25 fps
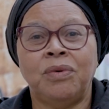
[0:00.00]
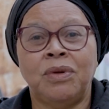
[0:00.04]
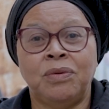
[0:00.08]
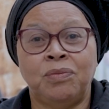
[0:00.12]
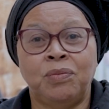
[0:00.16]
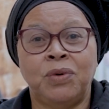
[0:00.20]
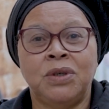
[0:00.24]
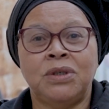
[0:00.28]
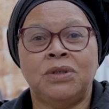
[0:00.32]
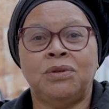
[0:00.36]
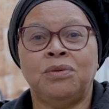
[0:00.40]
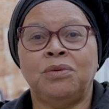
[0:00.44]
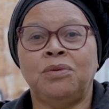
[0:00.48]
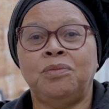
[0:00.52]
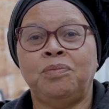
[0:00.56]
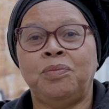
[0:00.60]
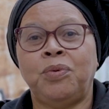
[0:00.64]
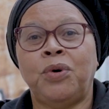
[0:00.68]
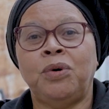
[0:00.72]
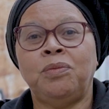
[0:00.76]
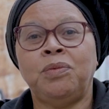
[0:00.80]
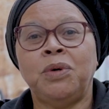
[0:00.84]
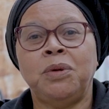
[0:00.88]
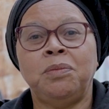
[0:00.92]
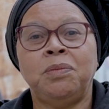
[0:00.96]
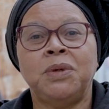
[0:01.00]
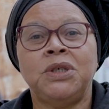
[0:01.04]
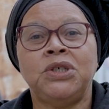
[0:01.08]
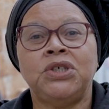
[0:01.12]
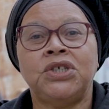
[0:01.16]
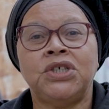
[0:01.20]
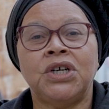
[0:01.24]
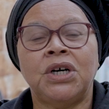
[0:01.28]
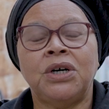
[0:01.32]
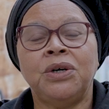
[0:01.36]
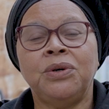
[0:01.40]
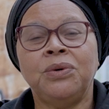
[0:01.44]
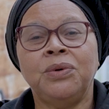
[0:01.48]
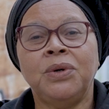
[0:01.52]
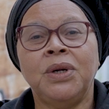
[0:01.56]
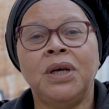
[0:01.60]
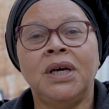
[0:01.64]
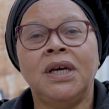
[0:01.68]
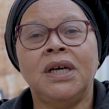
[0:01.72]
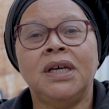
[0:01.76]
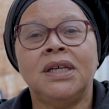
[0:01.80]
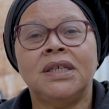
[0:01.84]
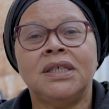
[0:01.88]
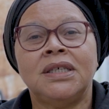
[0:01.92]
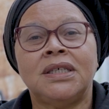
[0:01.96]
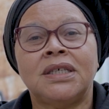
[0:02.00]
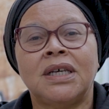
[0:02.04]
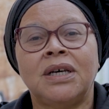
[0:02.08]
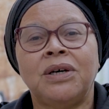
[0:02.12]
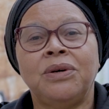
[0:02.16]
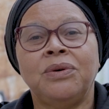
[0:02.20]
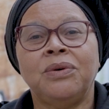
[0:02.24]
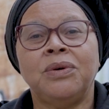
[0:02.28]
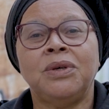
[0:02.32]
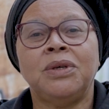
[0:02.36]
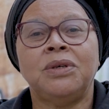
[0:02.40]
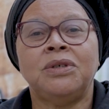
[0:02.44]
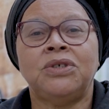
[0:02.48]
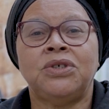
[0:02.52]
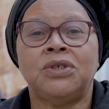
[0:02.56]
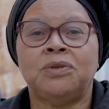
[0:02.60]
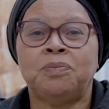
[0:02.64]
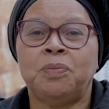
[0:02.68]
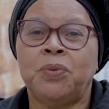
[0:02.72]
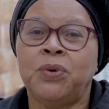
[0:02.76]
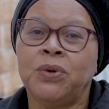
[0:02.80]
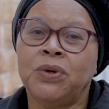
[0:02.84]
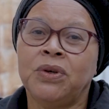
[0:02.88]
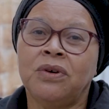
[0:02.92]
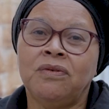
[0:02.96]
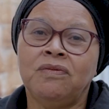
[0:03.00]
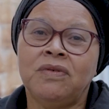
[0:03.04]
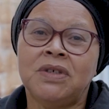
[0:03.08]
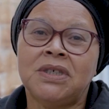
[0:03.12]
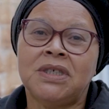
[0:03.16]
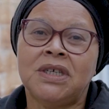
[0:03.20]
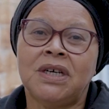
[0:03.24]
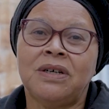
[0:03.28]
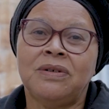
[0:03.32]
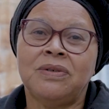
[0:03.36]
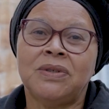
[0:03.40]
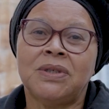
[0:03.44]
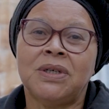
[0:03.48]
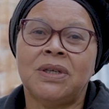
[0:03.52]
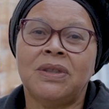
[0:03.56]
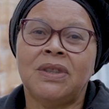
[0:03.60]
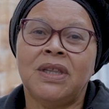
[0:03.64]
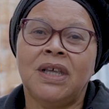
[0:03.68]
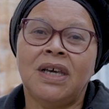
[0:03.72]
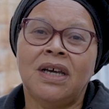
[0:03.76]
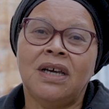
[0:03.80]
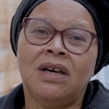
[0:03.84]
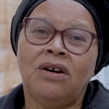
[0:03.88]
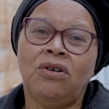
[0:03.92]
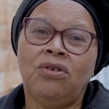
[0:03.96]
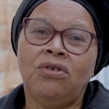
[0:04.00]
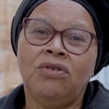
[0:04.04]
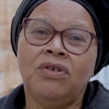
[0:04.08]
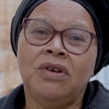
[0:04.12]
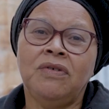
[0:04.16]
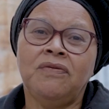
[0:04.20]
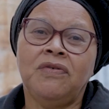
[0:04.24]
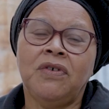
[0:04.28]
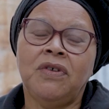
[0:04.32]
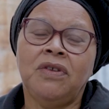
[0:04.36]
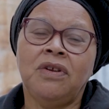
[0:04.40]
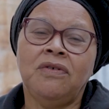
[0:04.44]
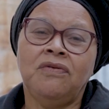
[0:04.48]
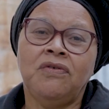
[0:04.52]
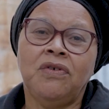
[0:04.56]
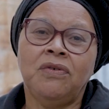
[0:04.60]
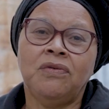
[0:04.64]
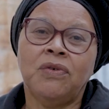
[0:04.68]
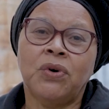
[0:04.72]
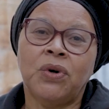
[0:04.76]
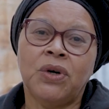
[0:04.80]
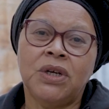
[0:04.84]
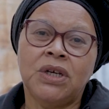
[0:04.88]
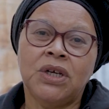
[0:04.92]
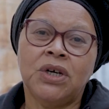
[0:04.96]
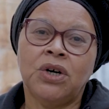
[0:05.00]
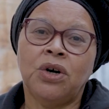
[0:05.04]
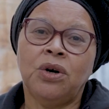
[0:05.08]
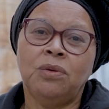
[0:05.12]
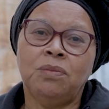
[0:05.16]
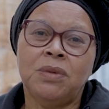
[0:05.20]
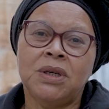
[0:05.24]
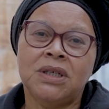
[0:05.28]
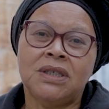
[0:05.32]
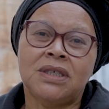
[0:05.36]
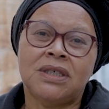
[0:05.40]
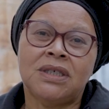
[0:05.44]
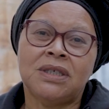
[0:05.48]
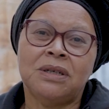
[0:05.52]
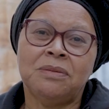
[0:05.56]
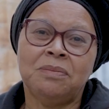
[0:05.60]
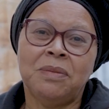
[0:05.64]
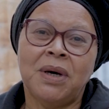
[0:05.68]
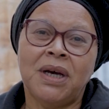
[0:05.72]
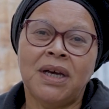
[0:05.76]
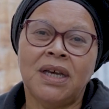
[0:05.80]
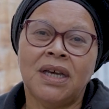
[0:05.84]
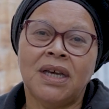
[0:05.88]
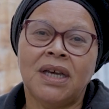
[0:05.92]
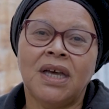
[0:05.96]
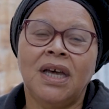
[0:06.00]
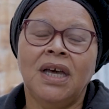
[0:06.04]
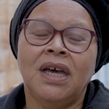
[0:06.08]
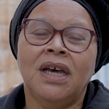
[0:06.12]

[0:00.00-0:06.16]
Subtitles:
which will probably be shown. So you just put your results on there, or even if you've got any comments to make,